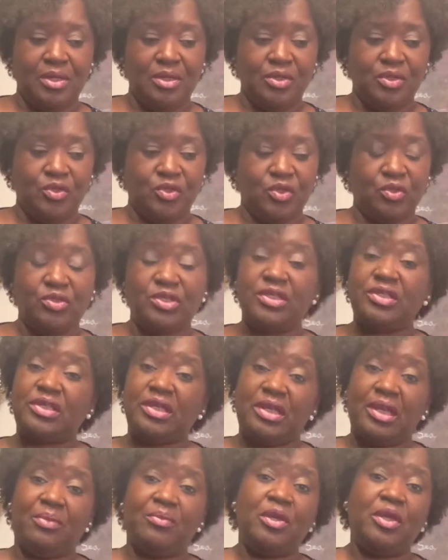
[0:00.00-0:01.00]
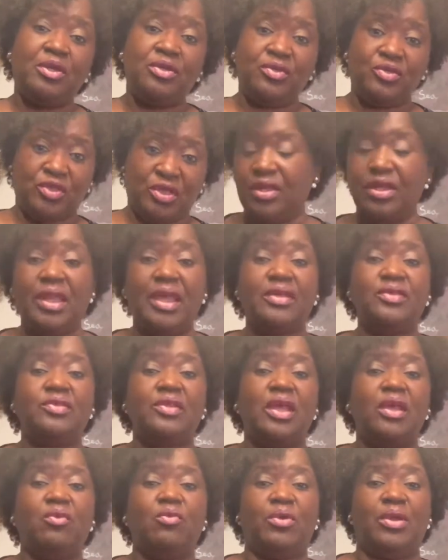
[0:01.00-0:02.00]
So she said, let me check. Next
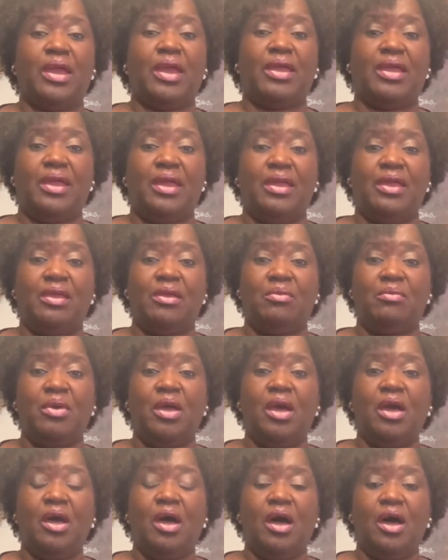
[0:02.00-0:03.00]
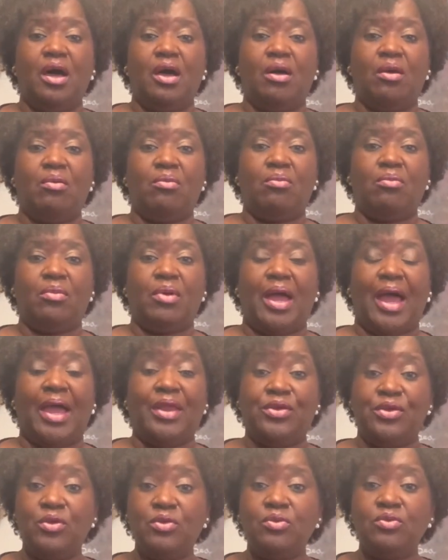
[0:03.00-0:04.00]
day when I came, um, I
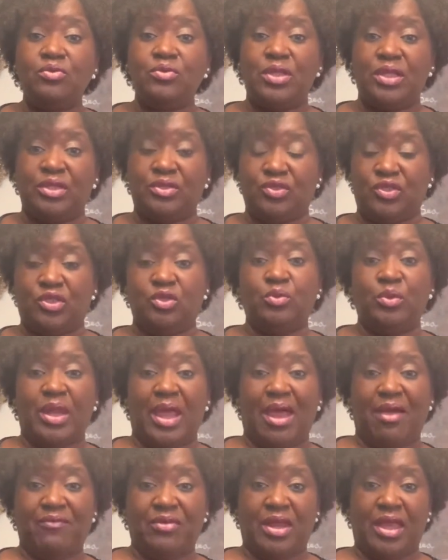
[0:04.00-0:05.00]
knew that she would have an